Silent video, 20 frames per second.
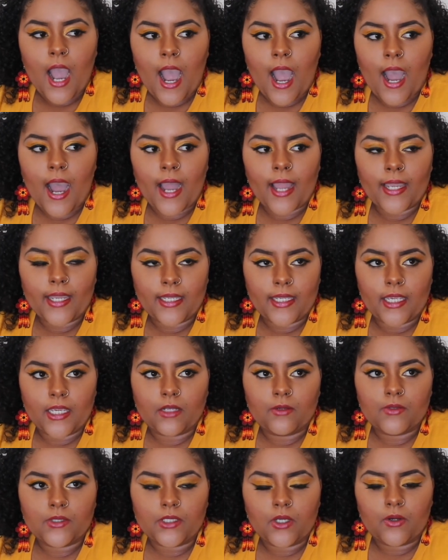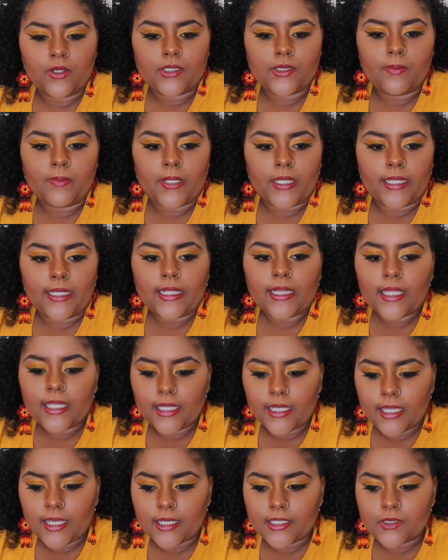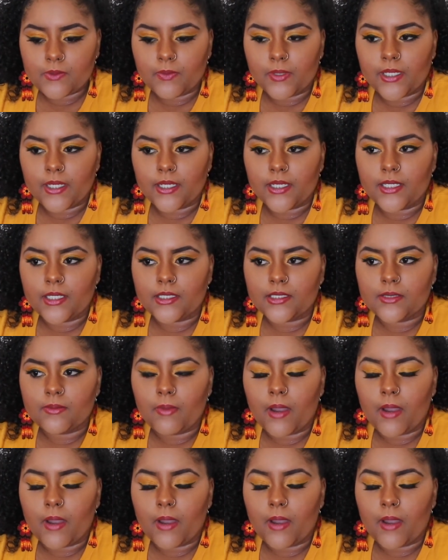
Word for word: I again was going to many clinics because